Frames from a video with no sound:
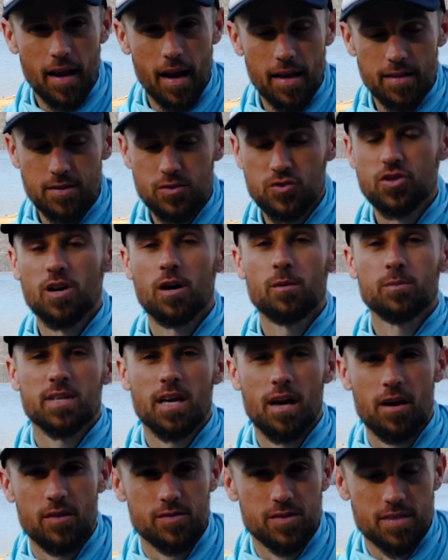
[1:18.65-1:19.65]
and jumps
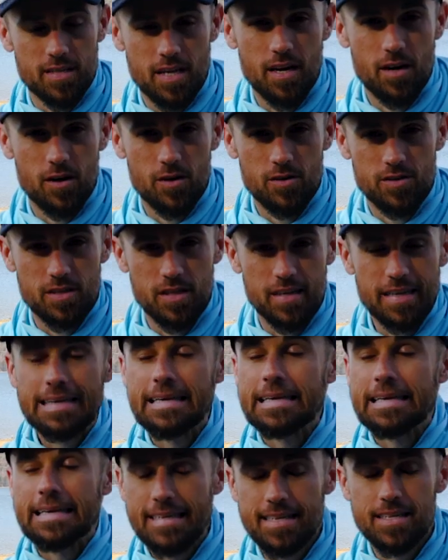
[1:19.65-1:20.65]
out and scares you
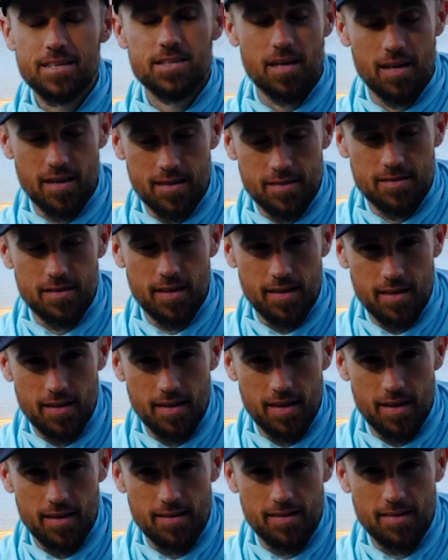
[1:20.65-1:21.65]
any chance they get.